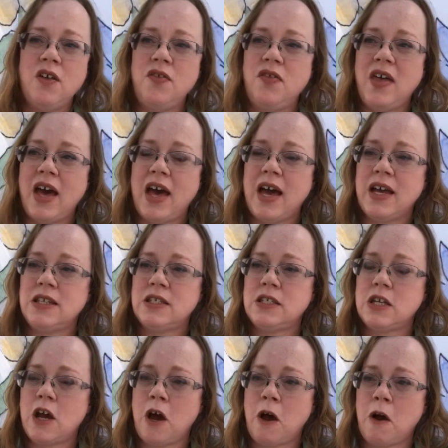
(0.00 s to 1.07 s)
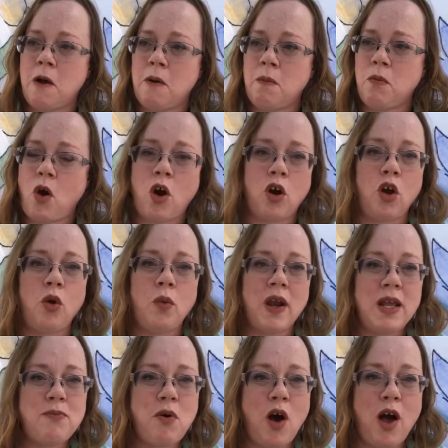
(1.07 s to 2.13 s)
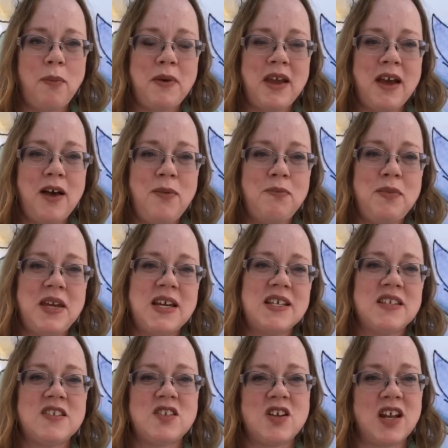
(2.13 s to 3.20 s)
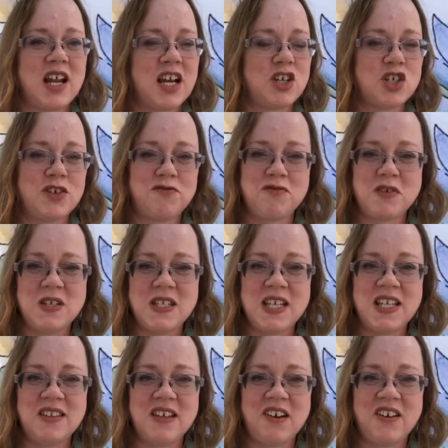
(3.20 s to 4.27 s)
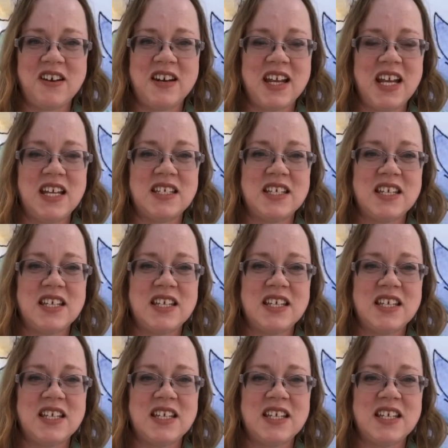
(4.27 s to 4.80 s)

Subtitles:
that are already popping up because it's not actually freezing in there at night.